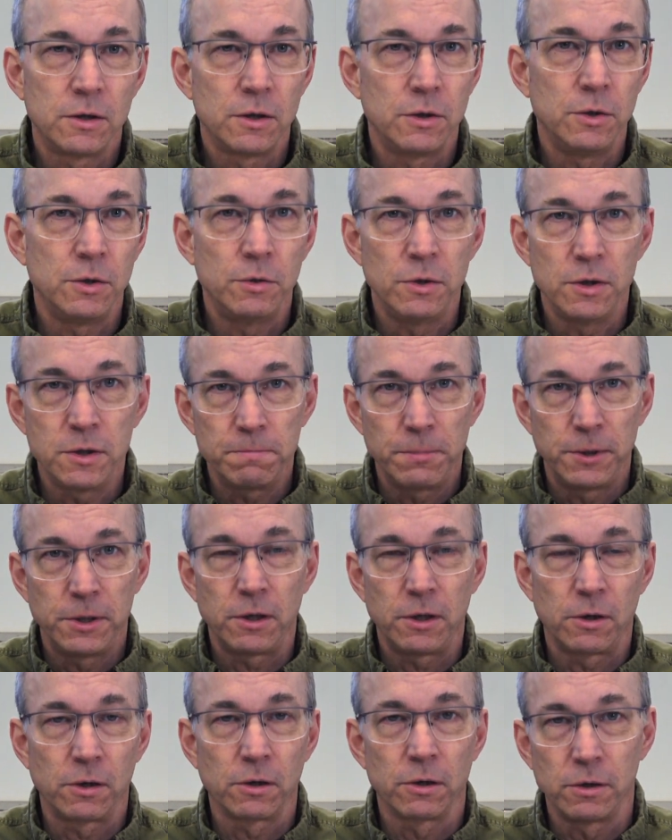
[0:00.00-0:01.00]
to do this
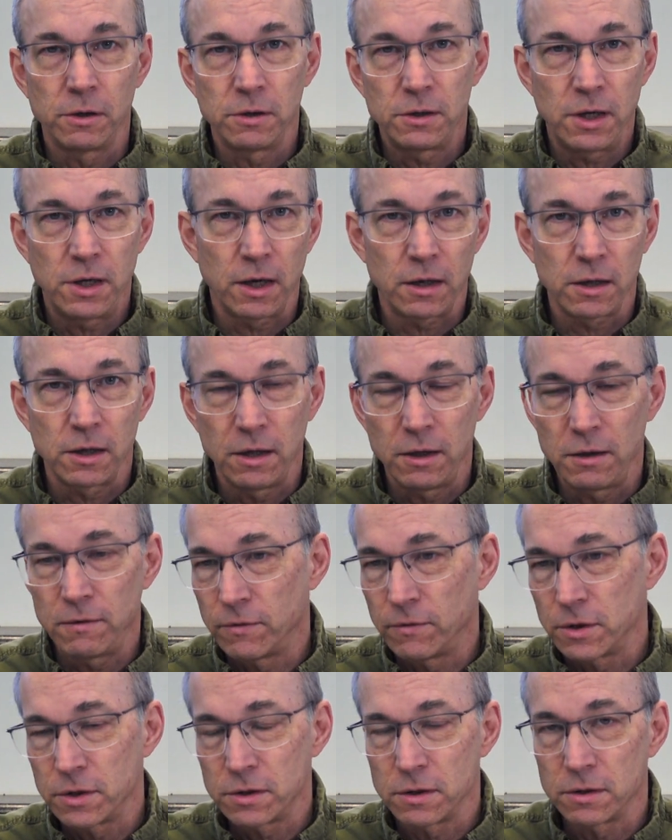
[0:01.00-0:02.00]
particular technique
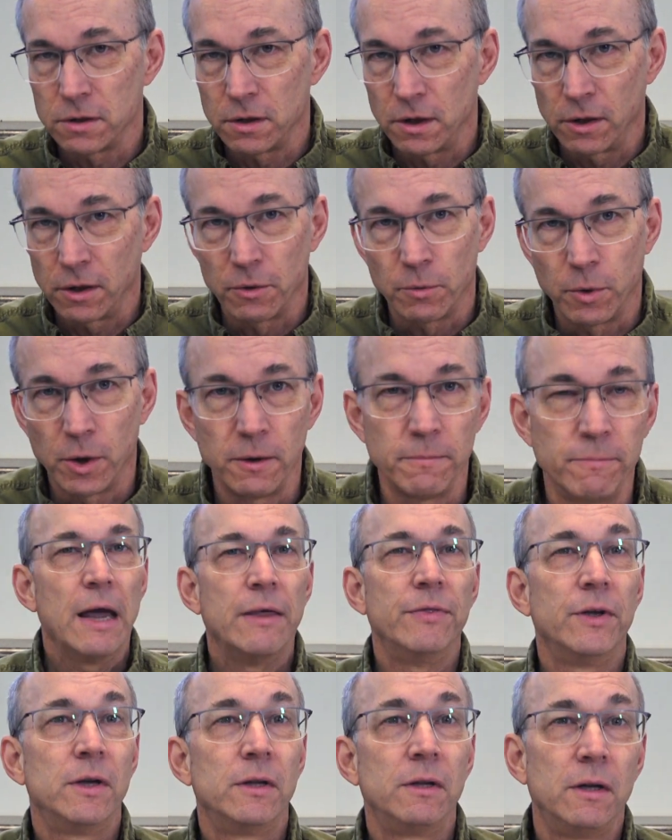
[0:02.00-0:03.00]
versus another one.
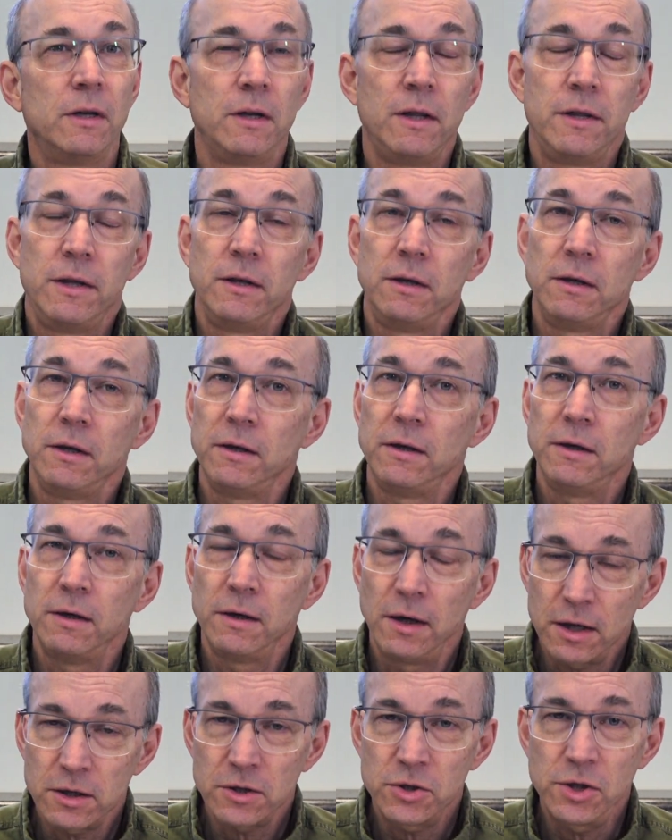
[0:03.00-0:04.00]
And then the
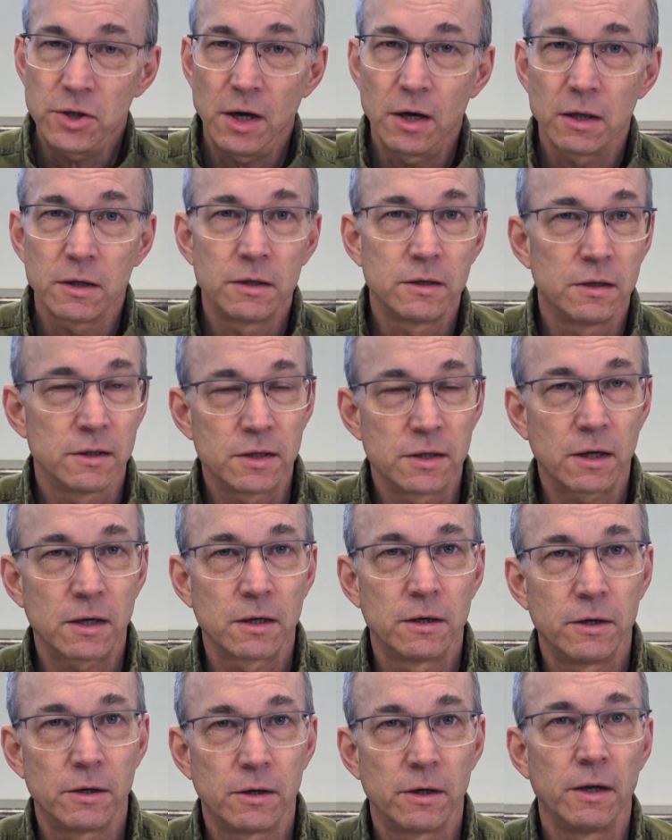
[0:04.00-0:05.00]
next challenge, a
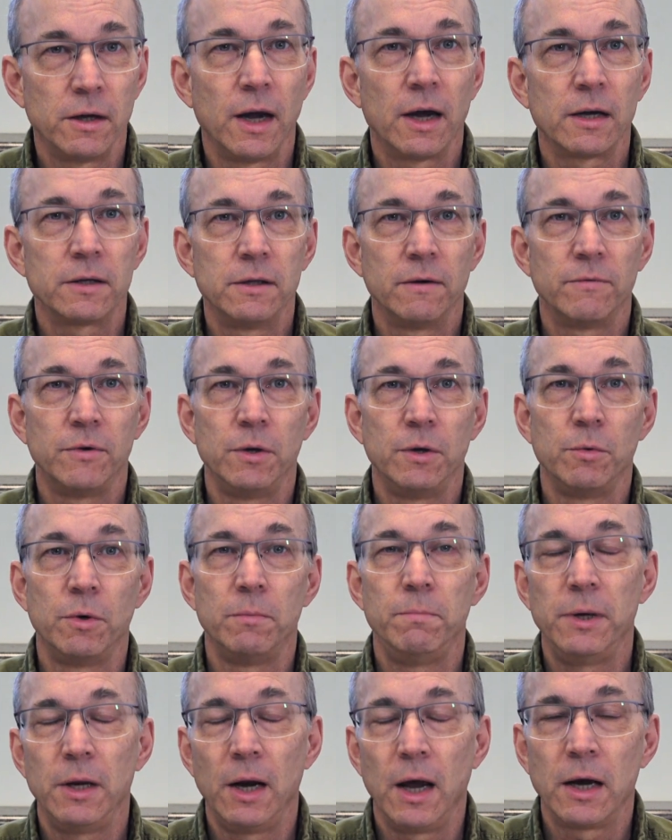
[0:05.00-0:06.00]
secondary activity,
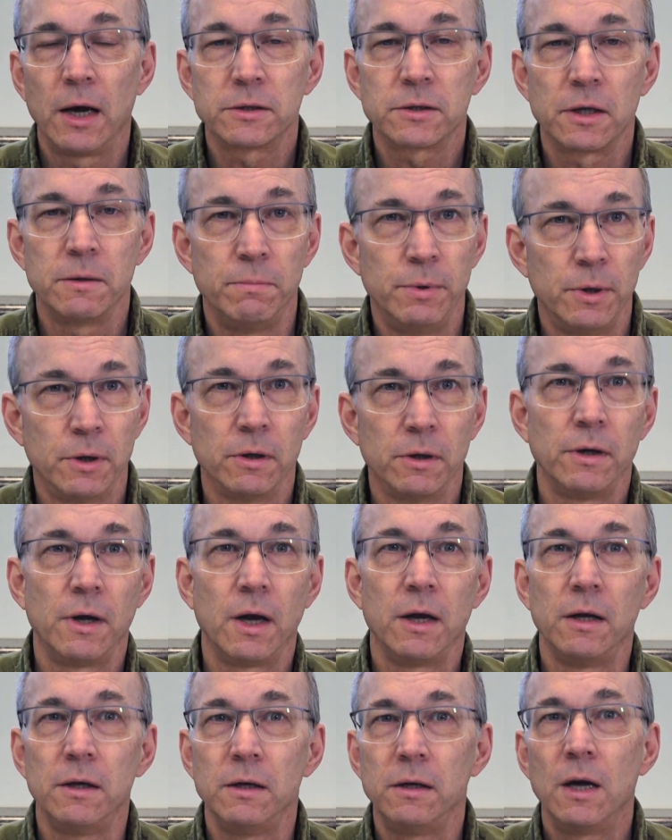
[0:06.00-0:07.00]
would be to actually build
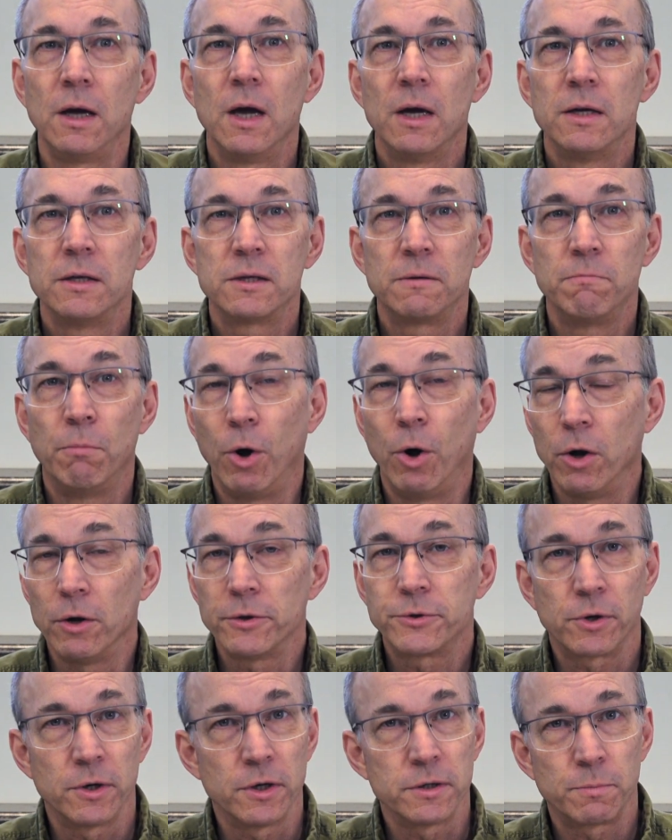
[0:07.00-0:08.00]
a small
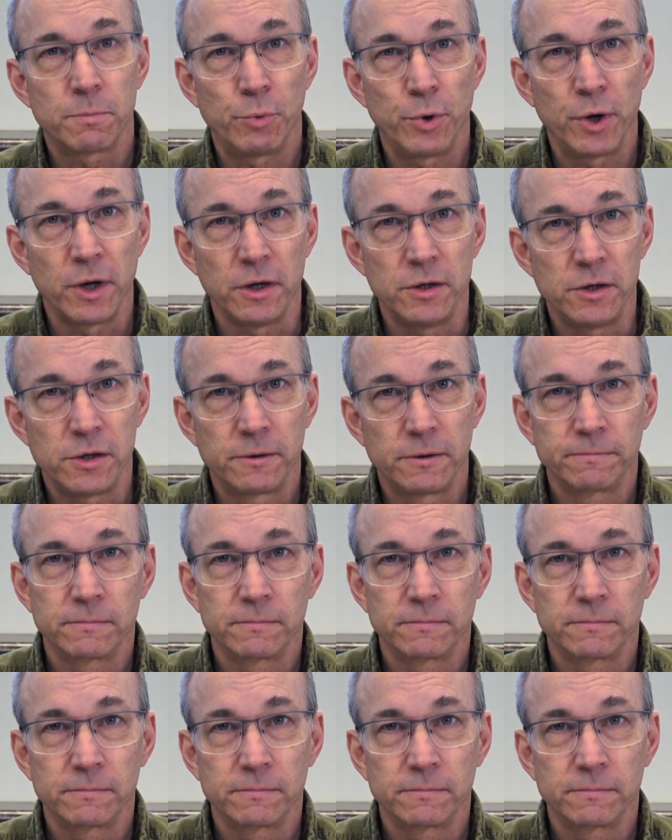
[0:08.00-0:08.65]
truss bridge.